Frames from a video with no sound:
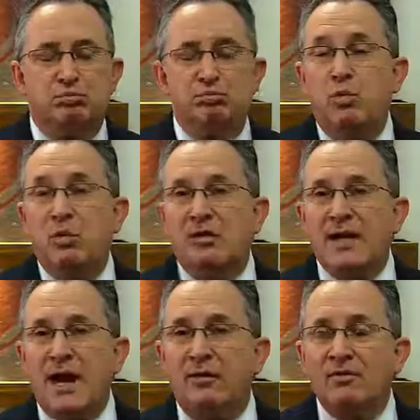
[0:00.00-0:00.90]
Will the
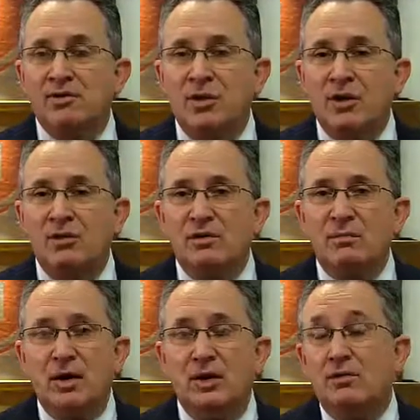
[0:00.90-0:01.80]
tariffs trigger them?
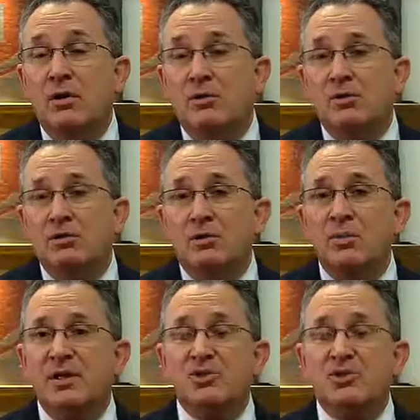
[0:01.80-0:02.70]
I don't know. It could
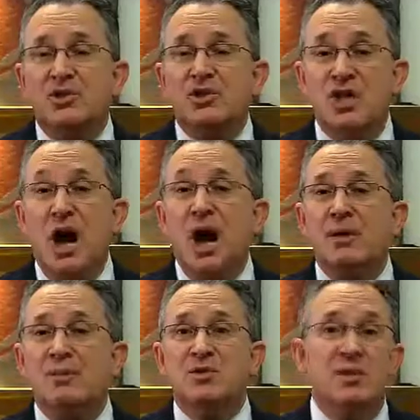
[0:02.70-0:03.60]
be it's just
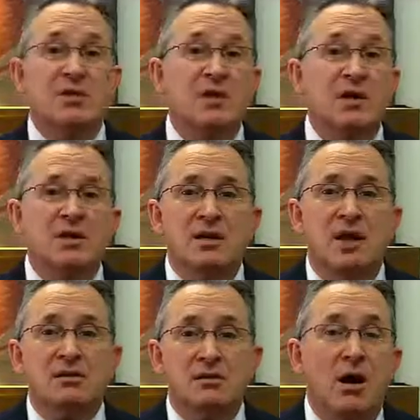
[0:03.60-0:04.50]
time. It's been
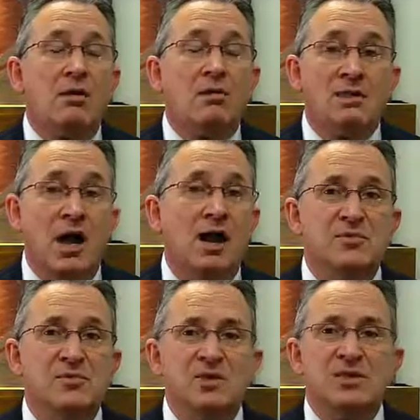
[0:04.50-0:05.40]
a long time
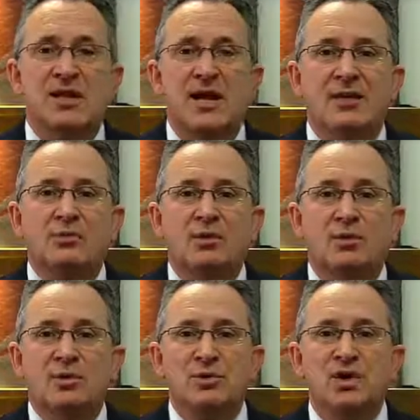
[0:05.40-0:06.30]
since the last real
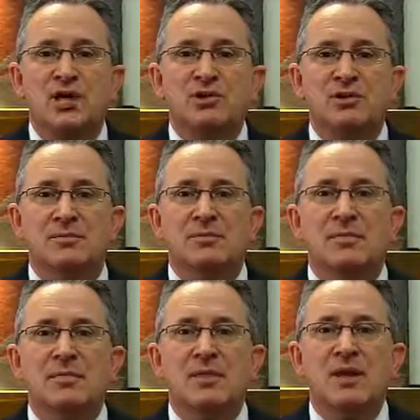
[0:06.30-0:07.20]
recession.
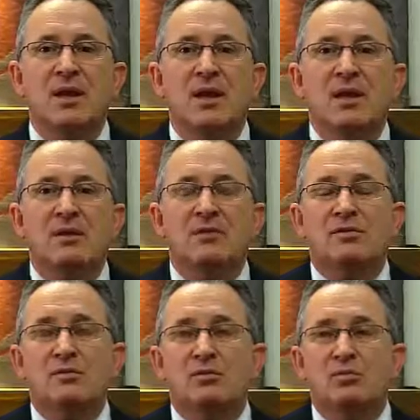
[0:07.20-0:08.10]

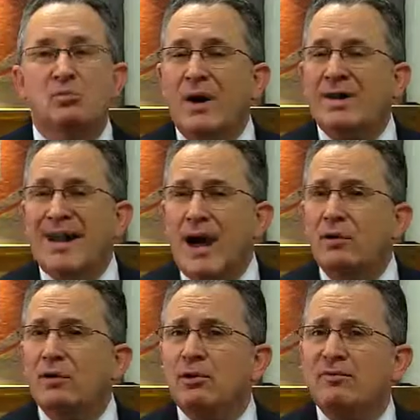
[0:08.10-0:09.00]
Right now,
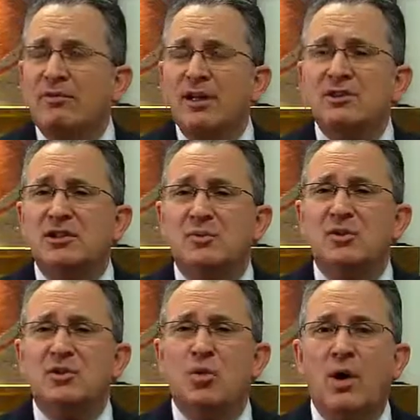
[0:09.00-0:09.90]
though, the inflation
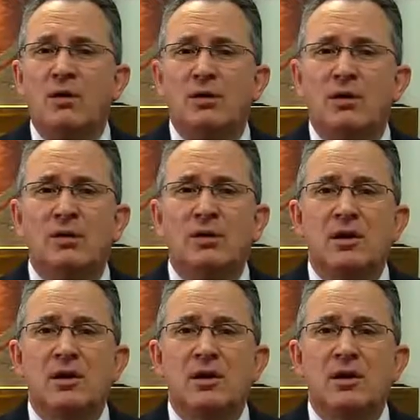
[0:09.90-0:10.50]
numbers are quite good.